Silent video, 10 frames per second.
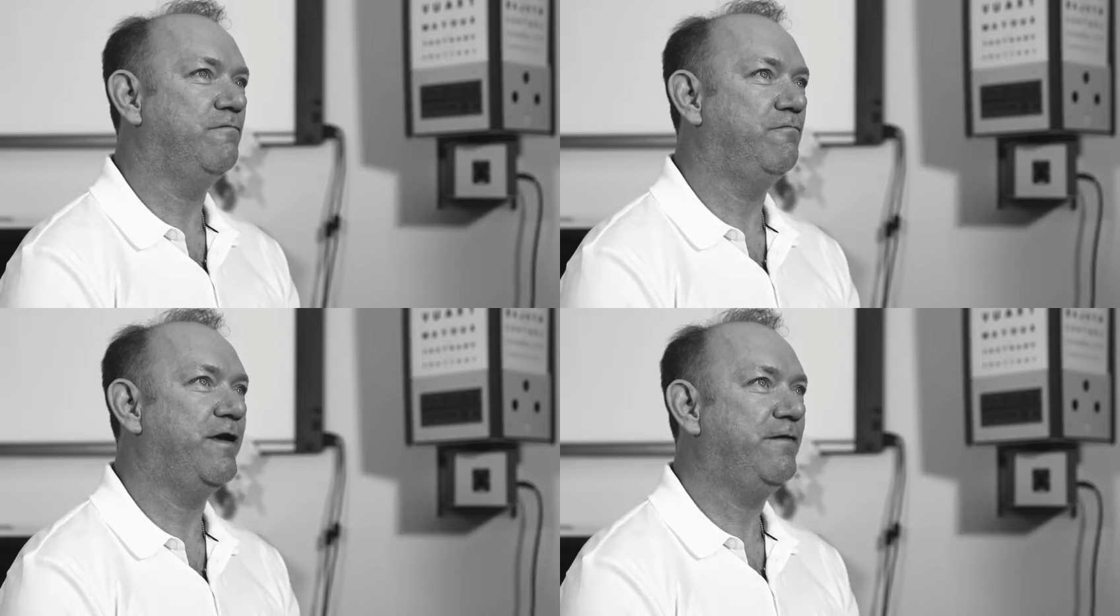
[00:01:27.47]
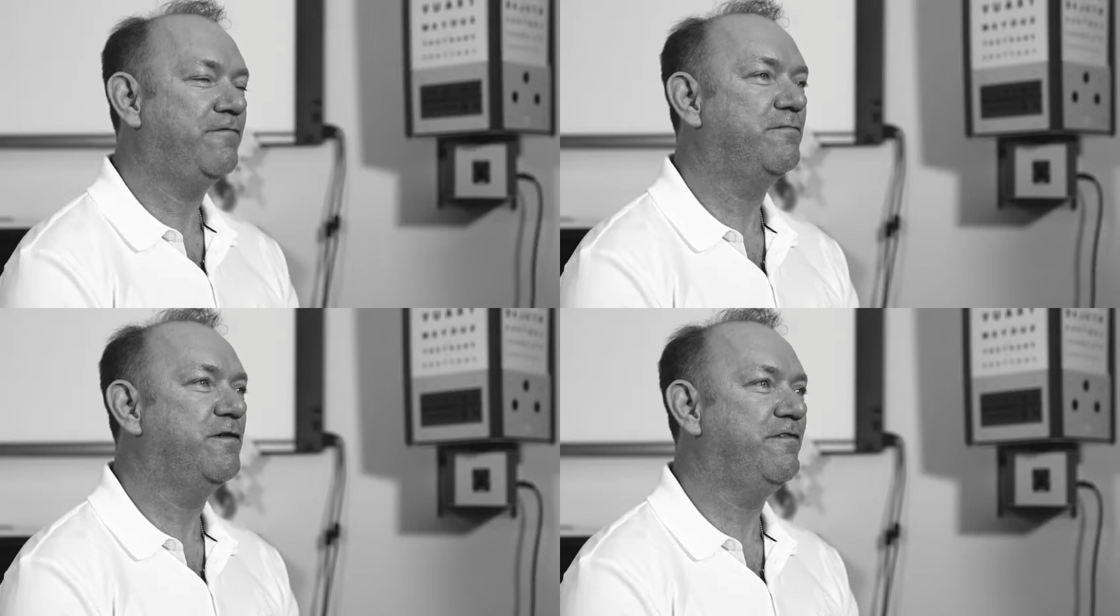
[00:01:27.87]
Right
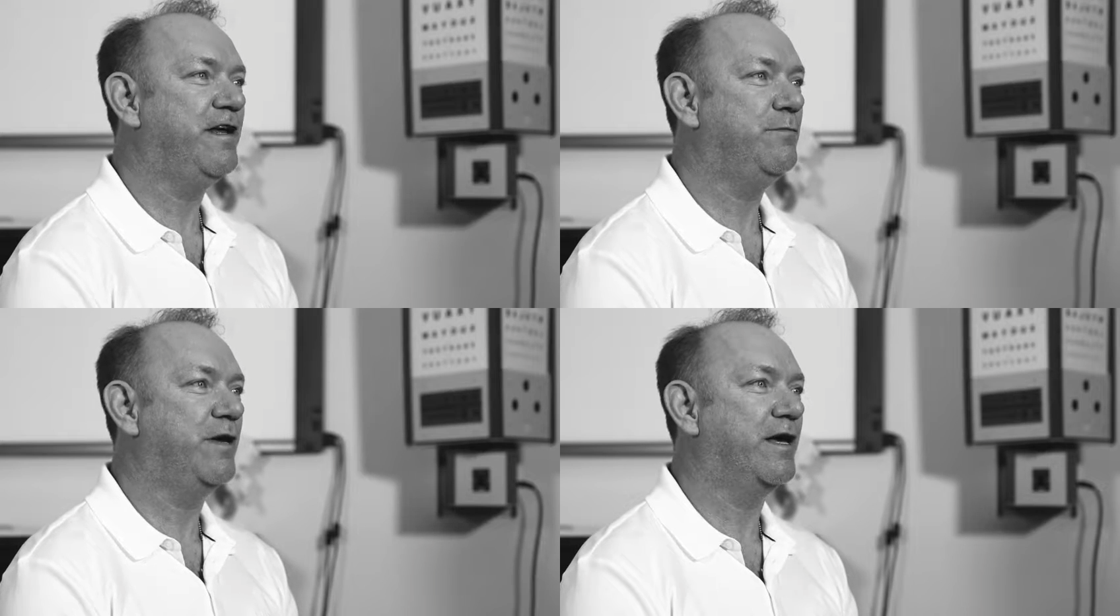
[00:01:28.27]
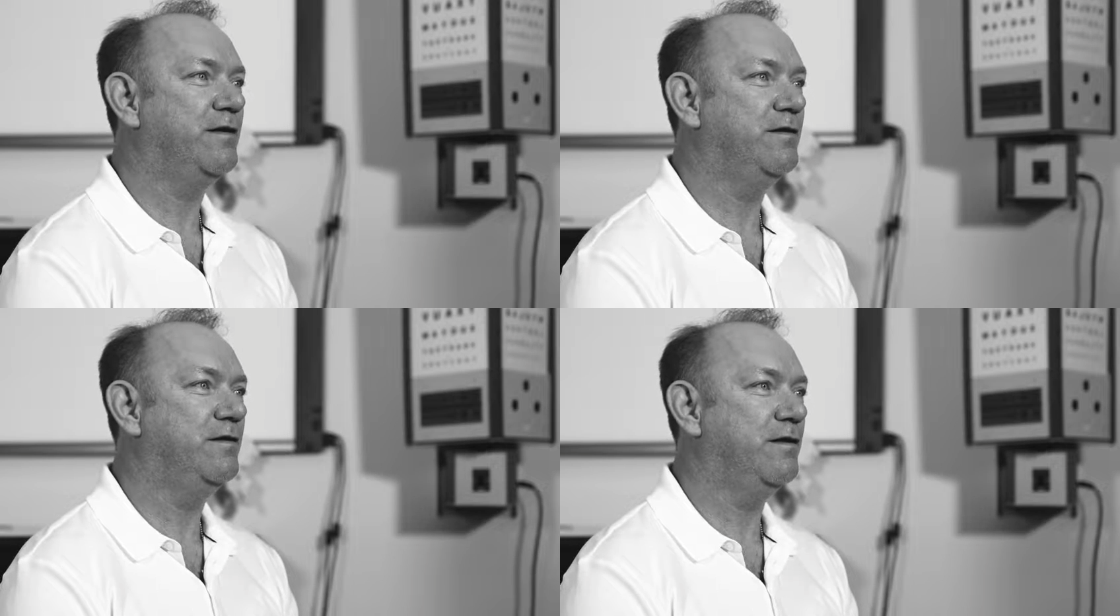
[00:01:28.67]
from the very
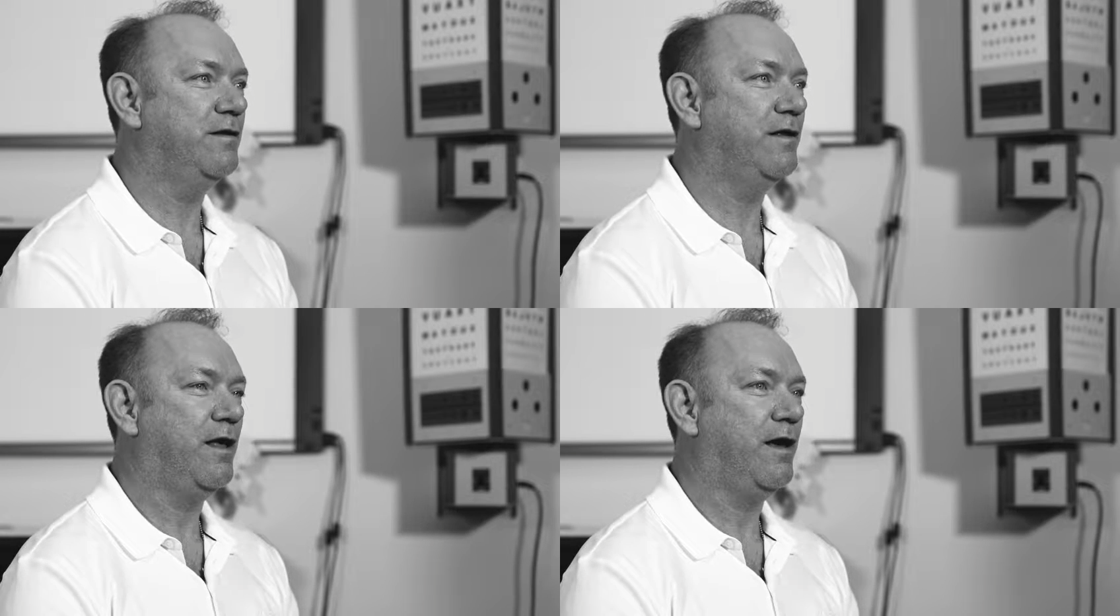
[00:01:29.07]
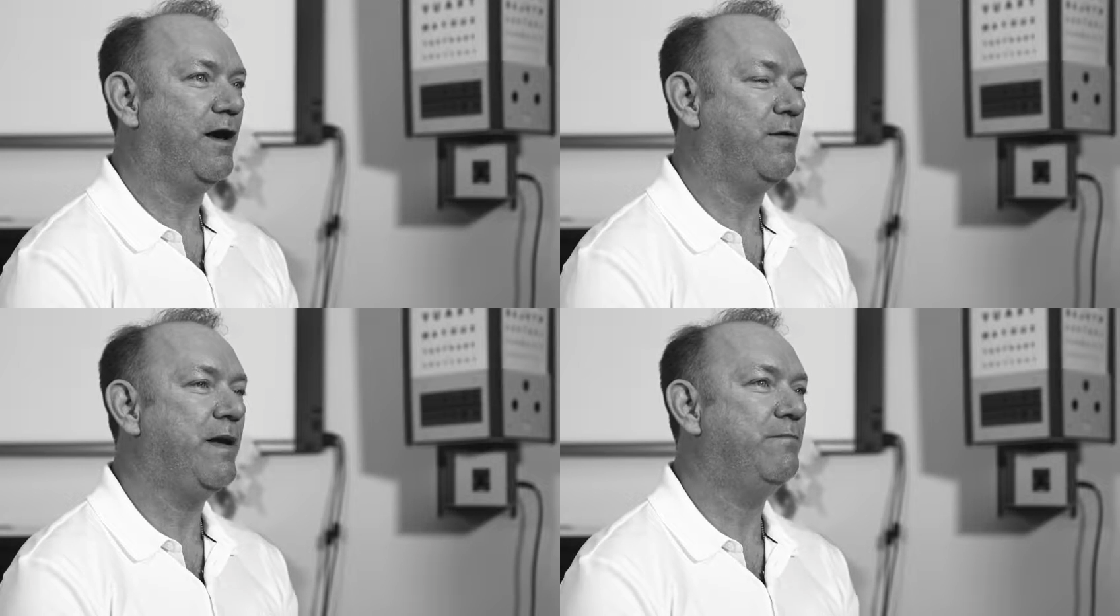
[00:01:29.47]
beginning,
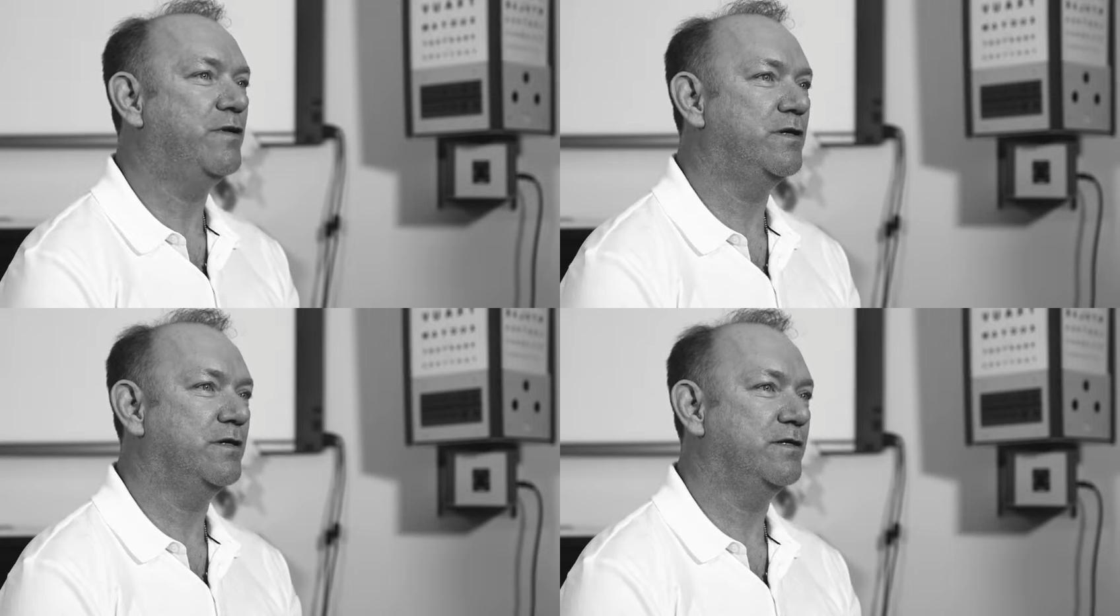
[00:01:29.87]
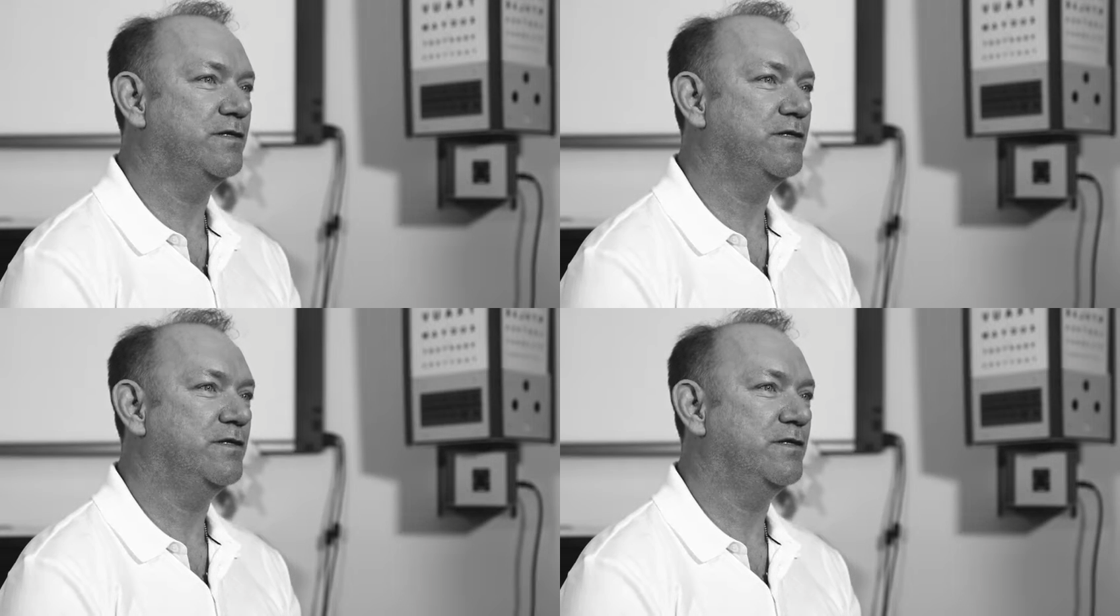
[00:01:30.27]
I remember